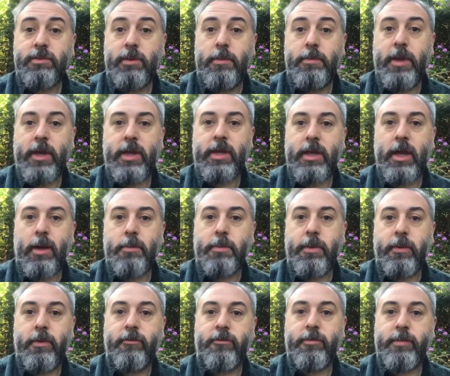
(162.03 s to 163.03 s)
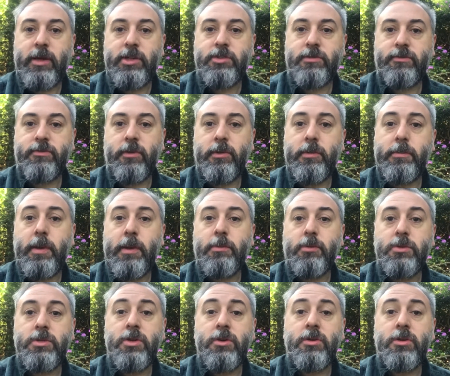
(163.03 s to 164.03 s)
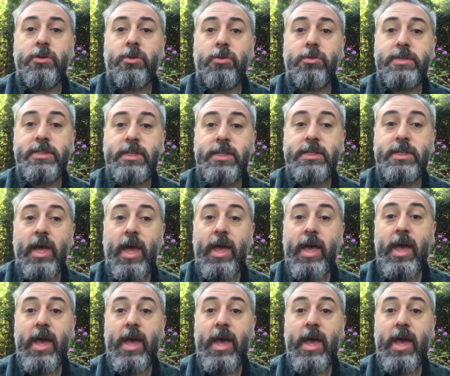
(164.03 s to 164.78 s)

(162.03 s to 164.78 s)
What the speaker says: We're picking up information from the people doing the courses